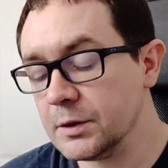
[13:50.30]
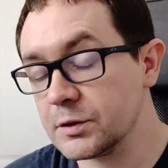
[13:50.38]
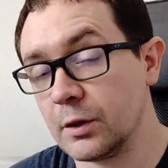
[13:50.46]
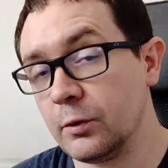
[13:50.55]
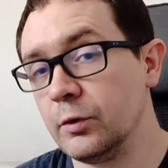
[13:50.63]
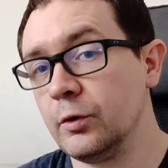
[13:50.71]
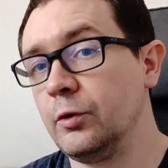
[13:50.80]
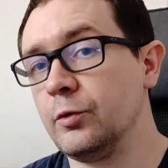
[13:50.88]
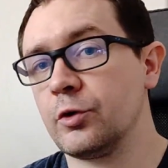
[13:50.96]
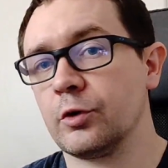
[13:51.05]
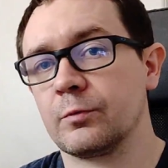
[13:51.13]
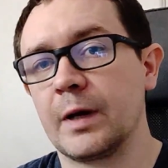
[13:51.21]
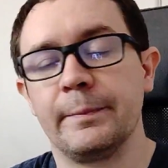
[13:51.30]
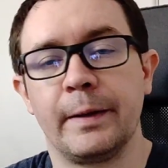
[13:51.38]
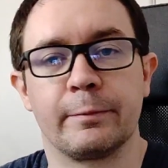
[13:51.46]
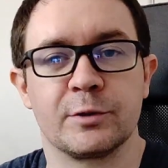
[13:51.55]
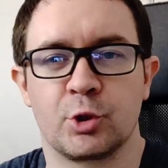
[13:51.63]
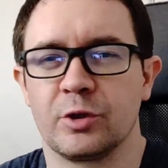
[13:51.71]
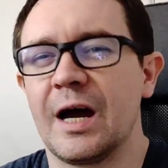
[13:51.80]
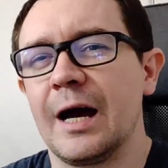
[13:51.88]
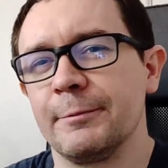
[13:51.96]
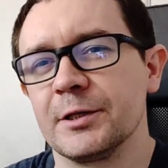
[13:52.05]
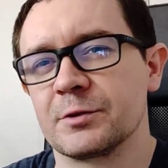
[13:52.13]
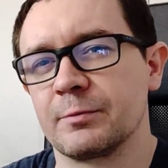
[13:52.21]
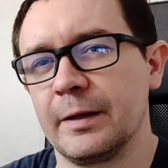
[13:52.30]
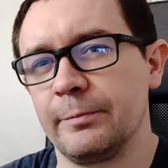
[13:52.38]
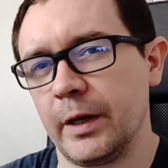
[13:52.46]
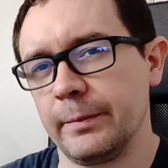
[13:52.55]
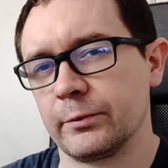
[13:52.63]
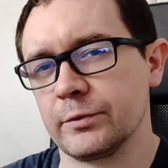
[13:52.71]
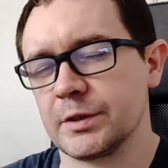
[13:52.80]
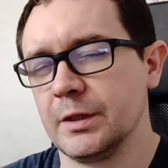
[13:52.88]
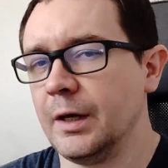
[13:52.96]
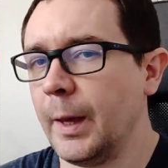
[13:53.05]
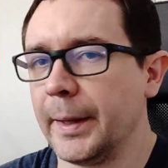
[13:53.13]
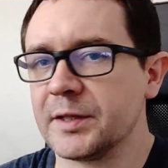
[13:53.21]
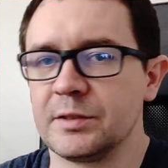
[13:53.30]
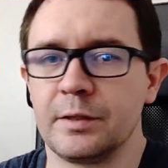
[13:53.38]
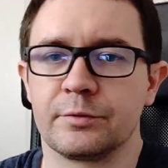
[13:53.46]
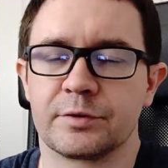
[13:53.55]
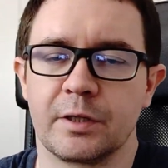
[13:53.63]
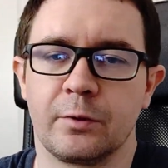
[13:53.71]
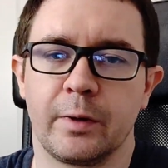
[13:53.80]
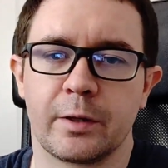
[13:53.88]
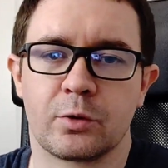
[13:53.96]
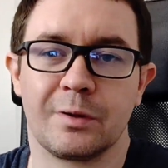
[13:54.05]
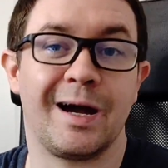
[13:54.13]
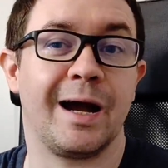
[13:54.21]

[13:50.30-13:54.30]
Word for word: so who should write papers should hobbyists write papers that's an interesting question